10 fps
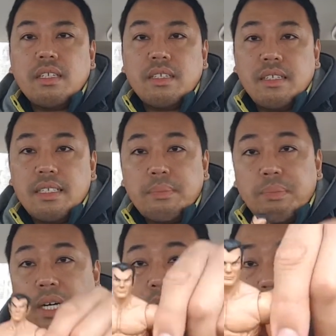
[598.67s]
You Get a nice
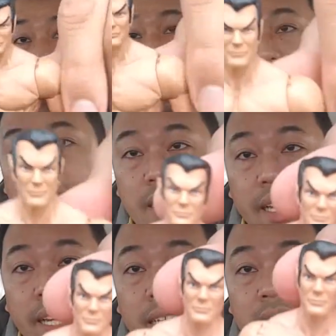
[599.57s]
ball joint on the
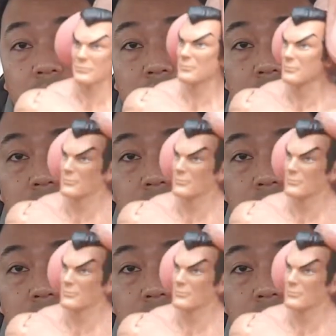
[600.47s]
head.